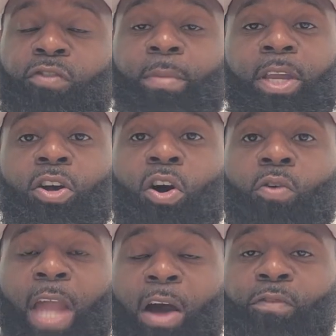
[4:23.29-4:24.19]
From here
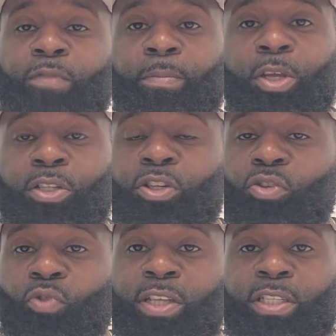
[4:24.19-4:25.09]
on out, from here to the
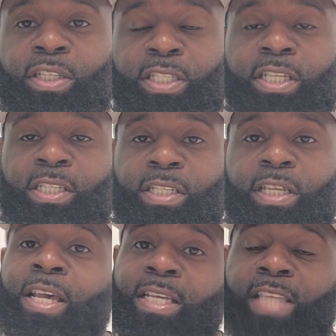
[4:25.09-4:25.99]
rest of the
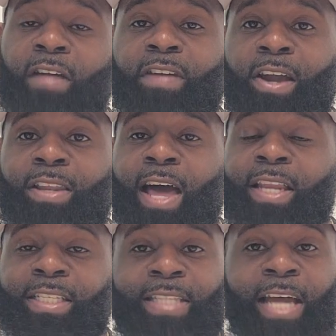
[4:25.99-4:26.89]
season, South Carolina
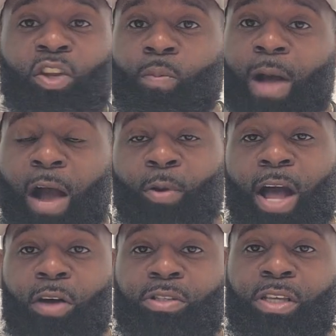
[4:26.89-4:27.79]
is not no
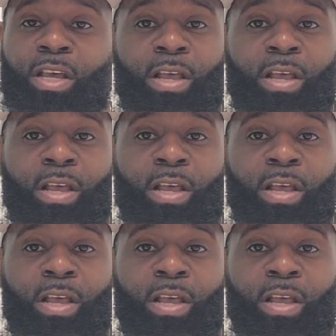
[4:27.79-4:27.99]
powerhouse.